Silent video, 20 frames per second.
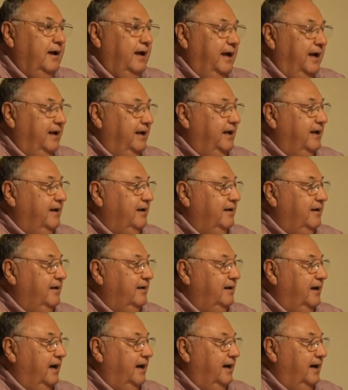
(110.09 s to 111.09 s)
And then
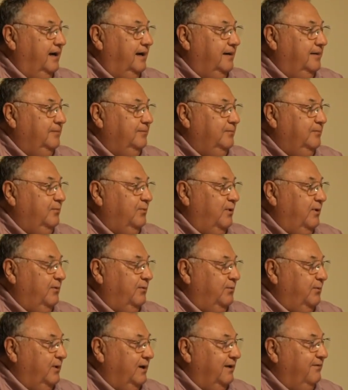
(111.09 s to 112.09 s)
uh,
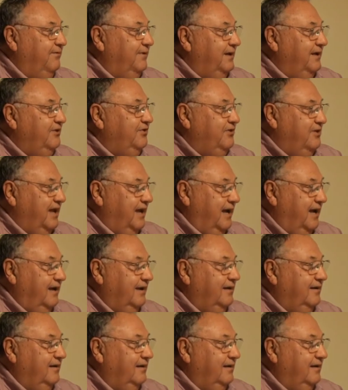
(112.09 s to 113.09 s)
when I finished
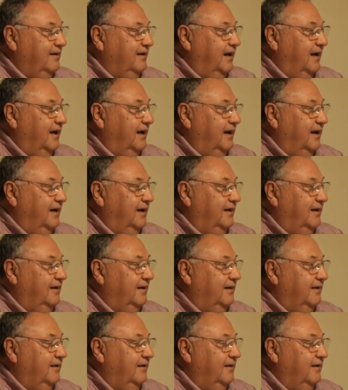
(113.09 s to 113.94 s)
that, uh,